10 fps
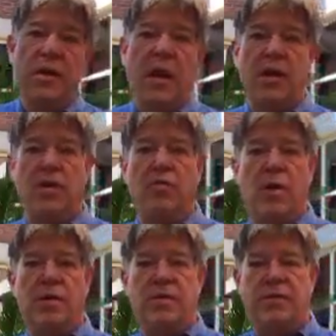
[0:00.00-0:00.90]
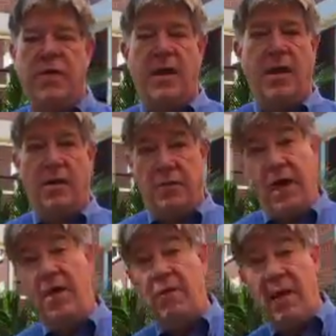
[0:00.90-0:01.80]
and you'd want to find out if you
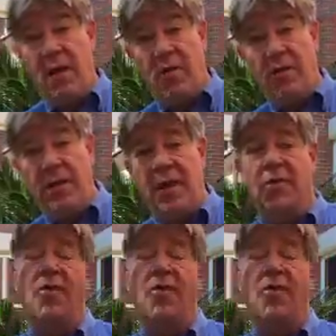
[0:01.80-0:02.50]
have an oleander,